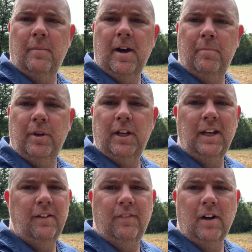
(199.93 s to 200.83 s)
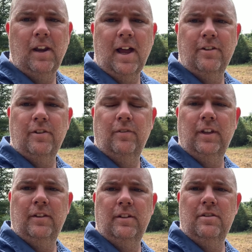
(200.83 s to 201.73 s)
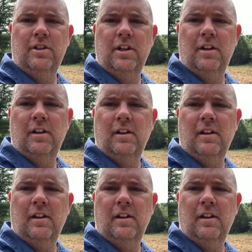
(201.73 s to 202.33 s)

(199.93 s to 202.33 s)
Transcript: I'm not putting any fertilizer on this year.